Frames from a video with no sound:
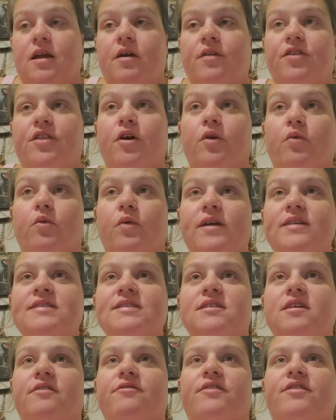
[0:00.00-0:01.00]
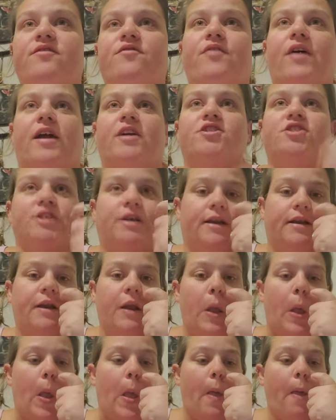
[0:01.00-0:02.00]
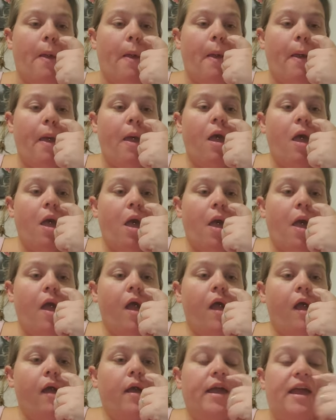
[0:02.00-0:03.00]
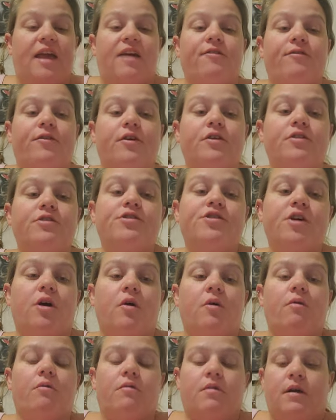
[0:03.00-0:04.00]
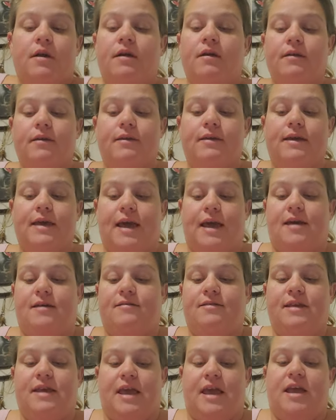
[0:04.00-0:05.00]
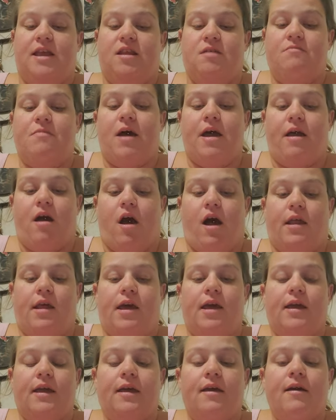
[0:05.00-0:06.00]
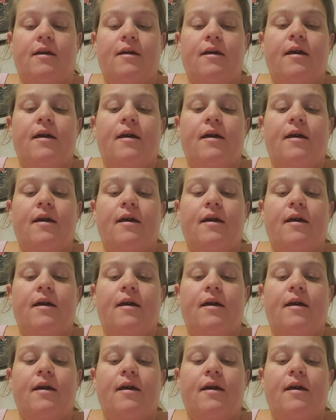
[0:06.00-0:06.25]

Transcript: the risk of infection if you don't get the antibiotic